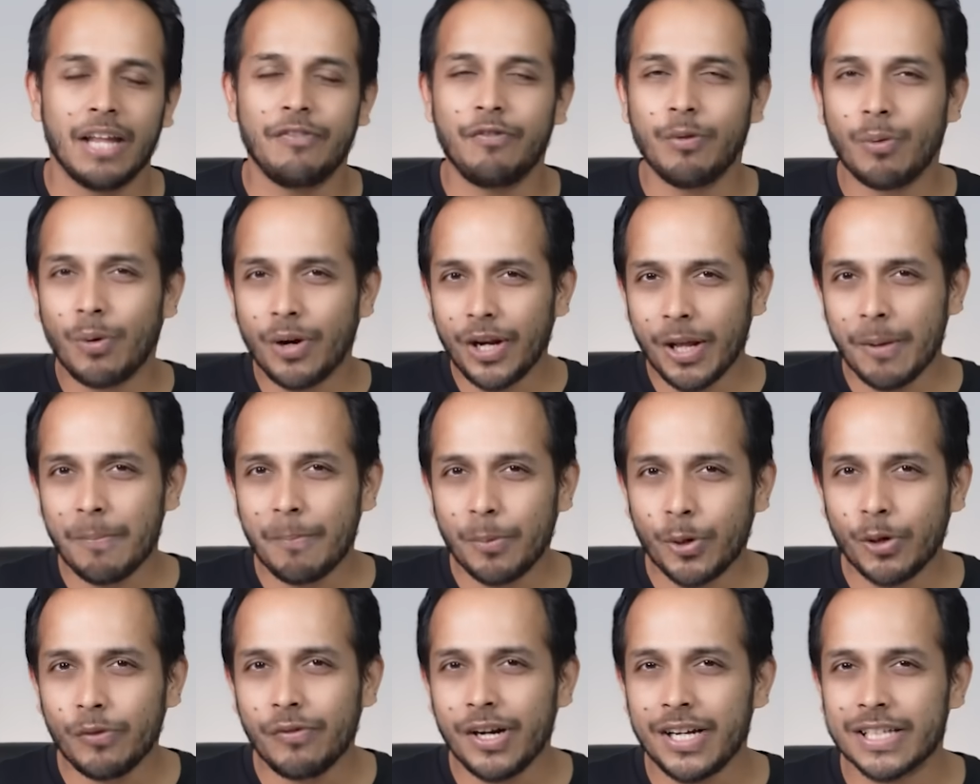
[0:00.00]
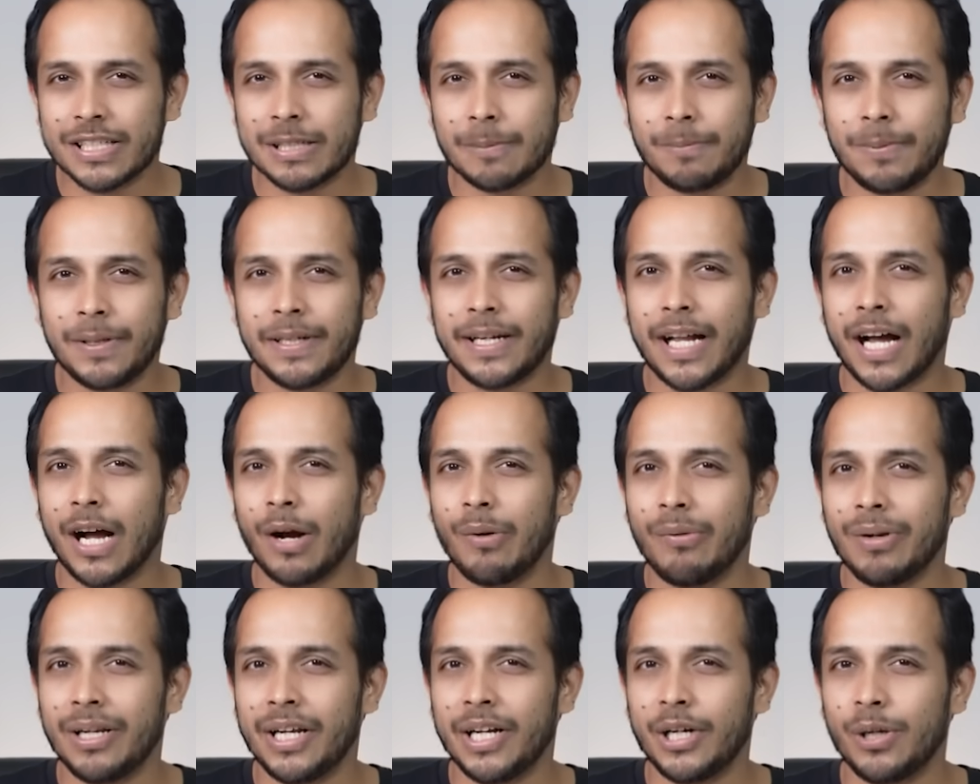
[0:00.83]
If you want to improve your discipline, how
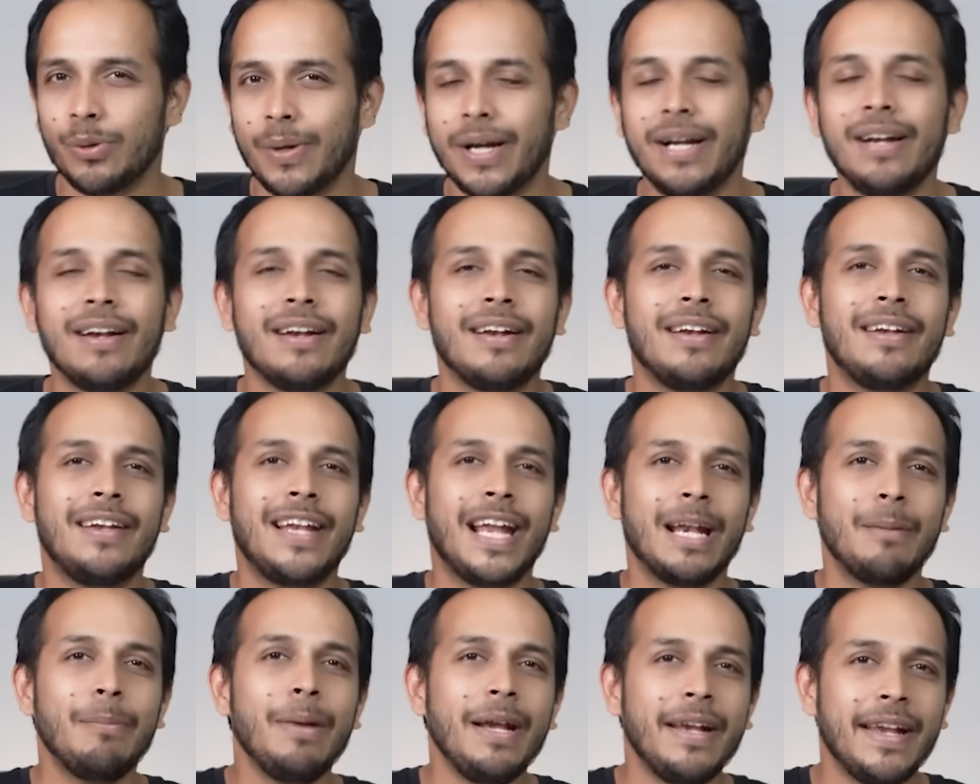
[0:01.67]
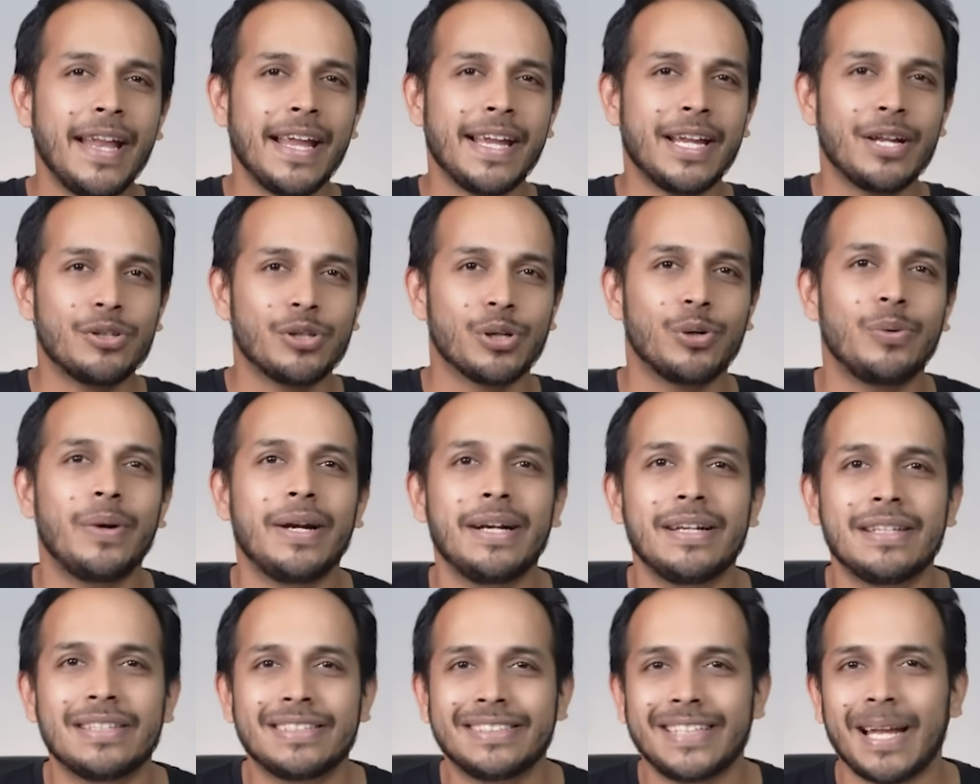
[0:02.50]
will you do it? Let me take you through
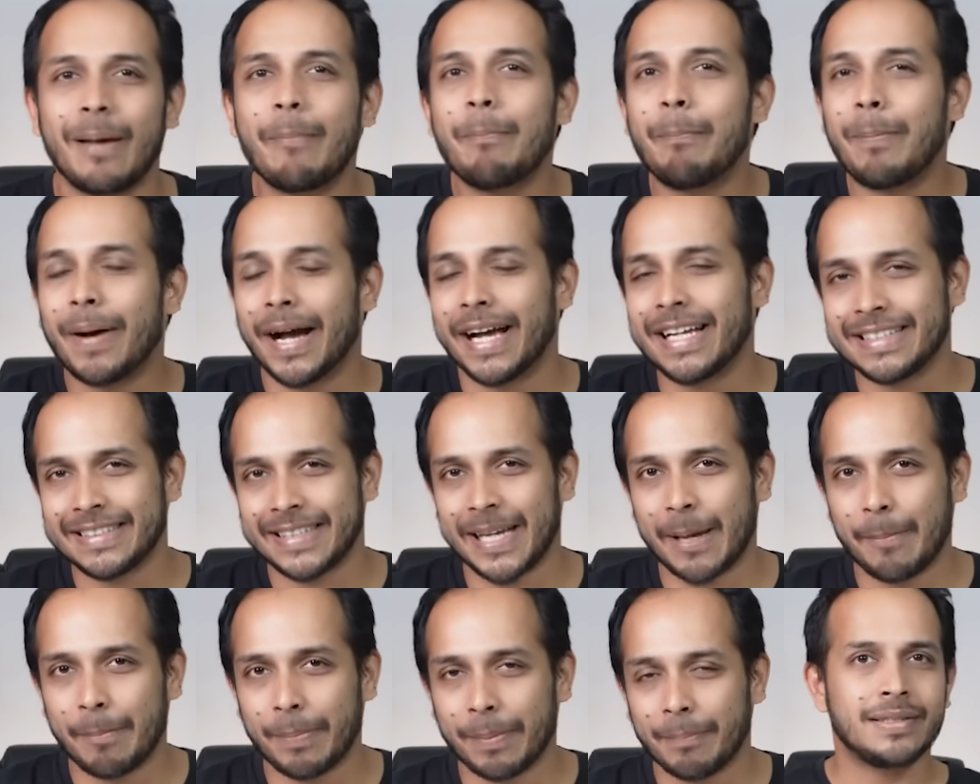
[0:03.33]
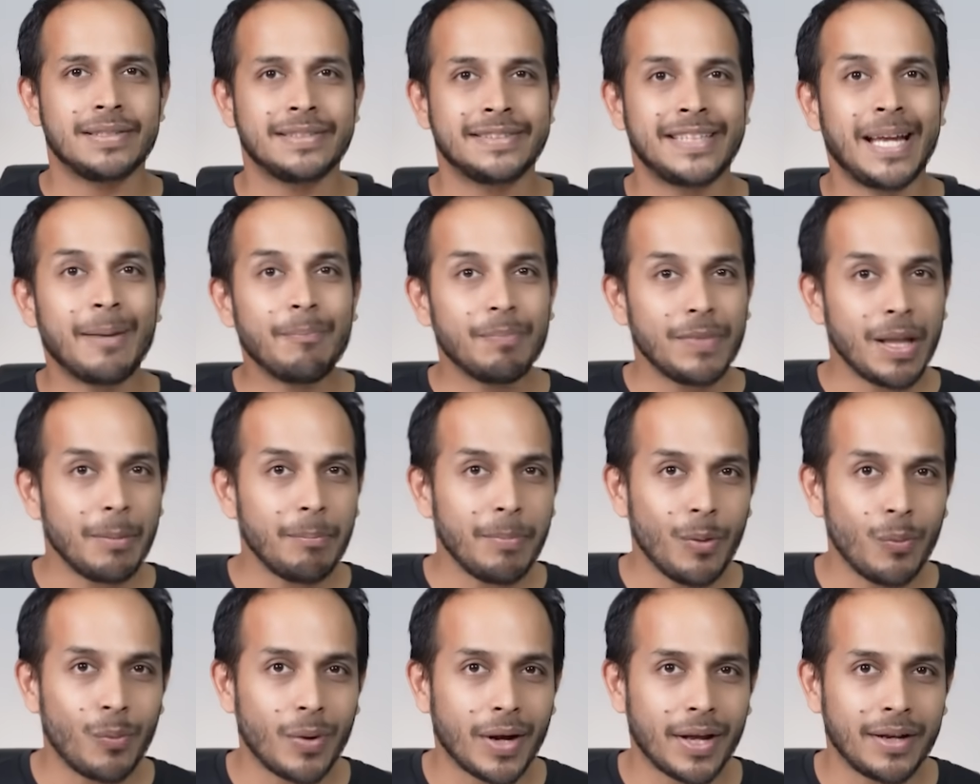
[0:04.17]
it step by step. Step
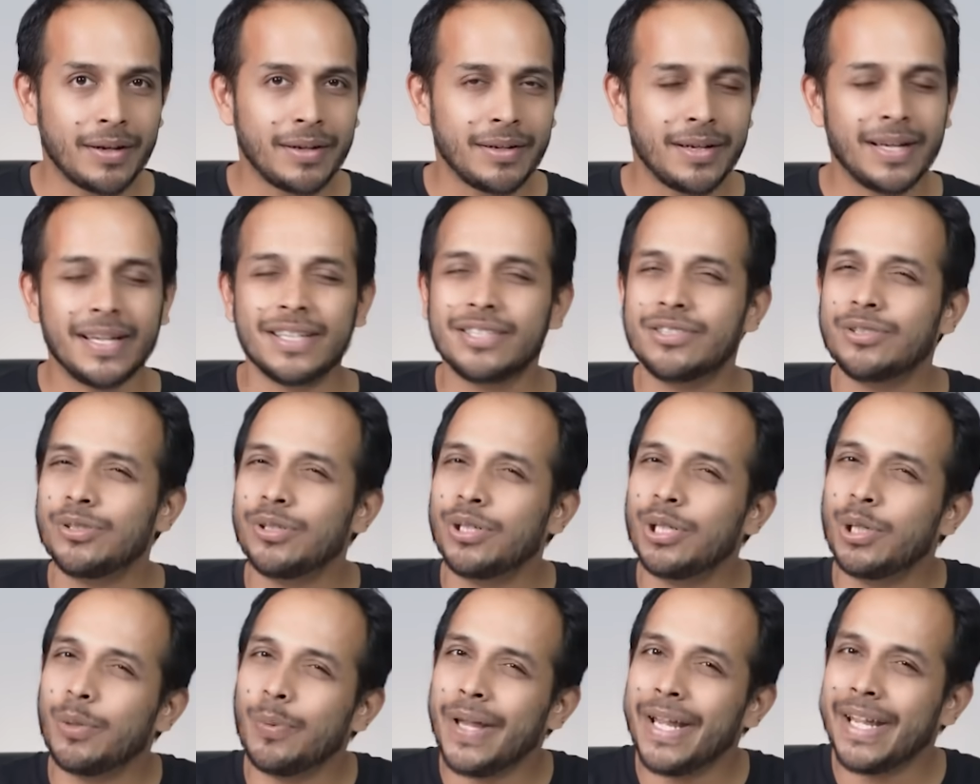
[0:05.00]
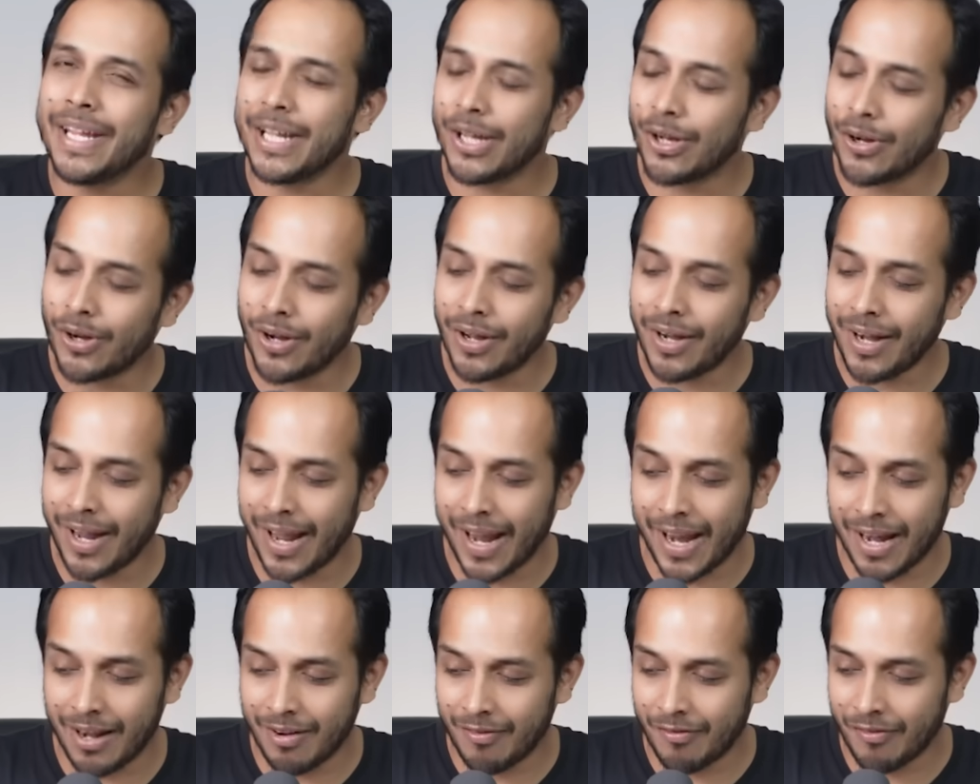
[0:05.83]
number one is to tweak your
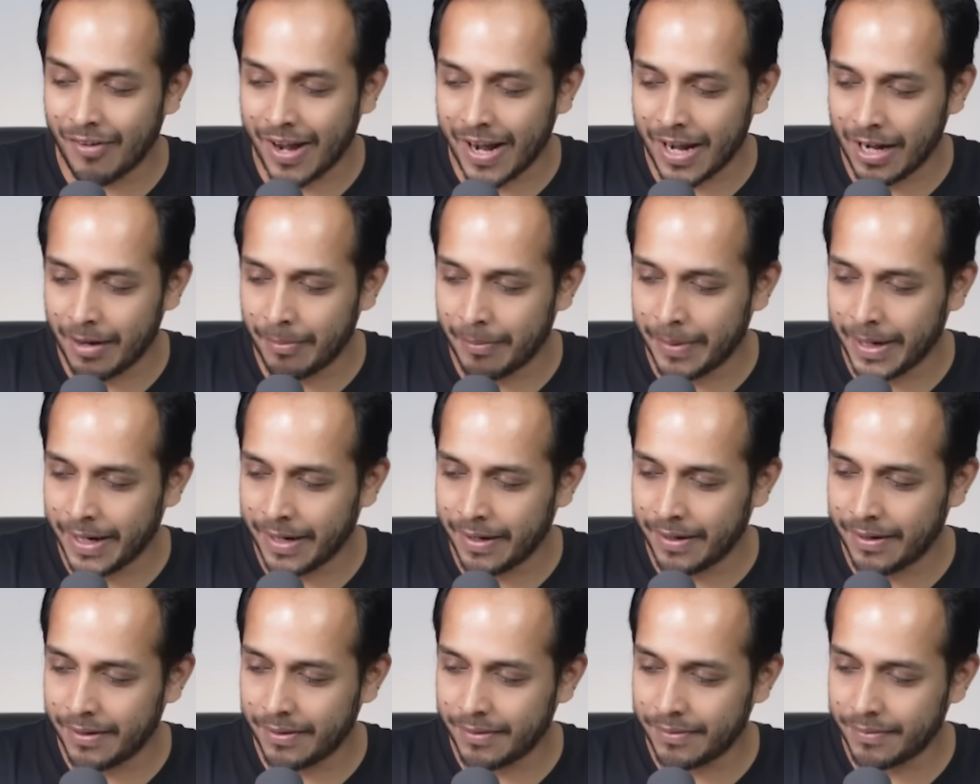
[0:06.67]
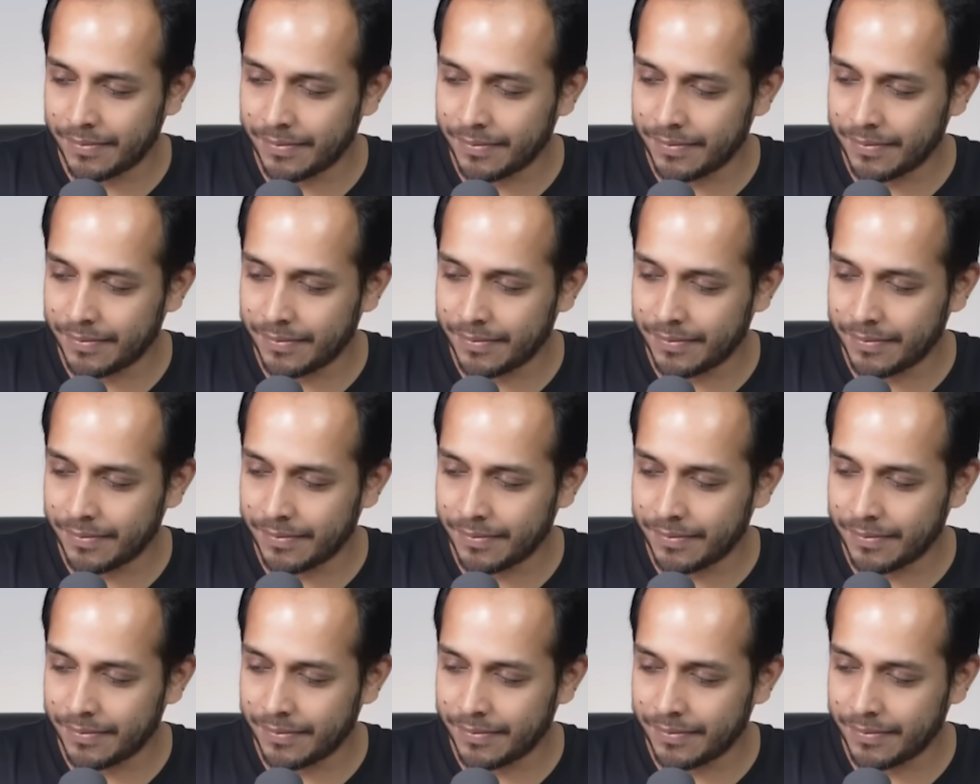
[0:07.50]
environment.